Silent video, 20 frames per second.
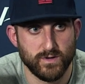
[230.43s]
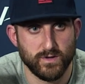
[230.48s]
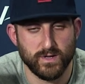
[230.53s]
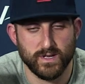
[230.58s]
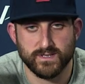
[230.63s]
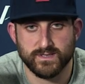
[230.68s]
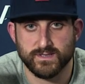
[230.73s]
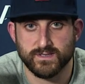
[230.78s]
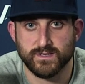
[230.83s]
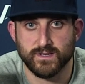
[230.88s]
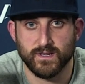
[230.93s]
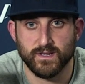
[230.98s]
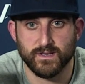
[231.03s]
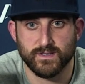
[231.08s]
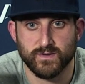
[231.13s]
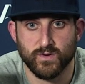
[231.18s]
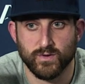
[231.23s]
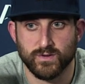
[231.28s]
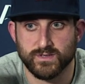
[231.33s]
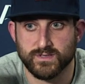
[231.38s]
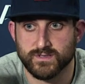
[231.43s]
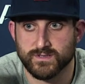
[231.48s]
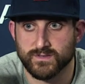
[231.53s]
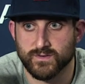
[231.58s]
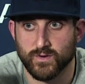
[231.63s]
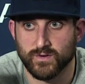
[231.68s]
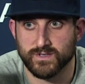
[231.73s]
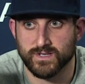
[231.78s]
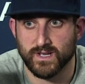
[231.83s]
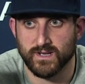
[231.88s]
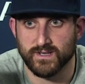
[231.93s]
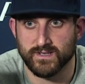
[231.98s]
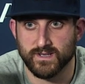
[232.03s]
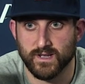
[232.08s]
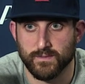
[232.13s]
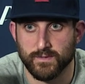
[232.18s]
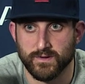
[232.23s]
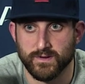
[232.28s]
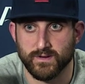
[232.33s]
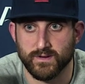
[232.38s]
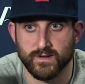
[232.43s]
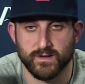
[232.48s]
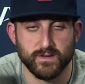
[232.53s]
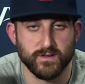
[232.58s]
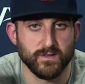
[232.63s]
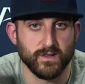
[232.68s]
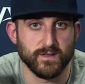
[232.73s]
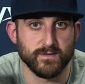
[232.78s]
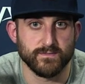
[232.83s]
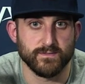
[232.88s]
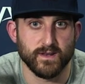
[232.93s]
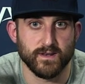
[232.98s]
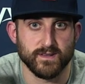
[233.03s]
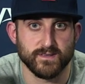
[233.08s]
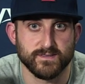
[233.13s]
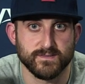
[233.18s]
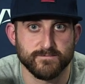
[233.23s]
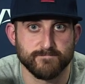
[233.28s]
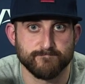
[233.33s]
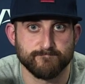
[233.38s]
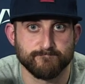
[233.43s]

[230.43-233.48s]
No, that's uh, Torts. Torts had his opportunity to do that, not us.